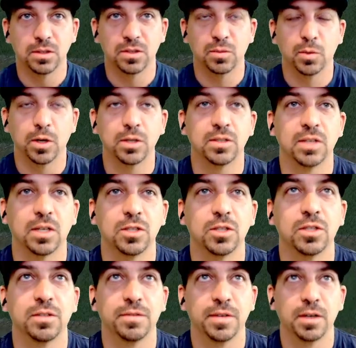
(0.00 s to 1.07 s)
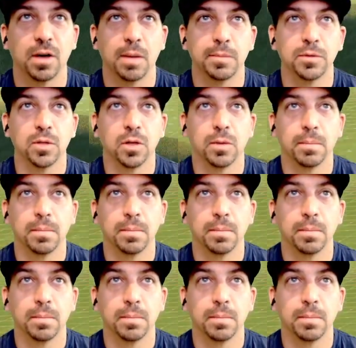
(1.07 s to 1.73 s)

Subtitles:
We're on such a severe upslope.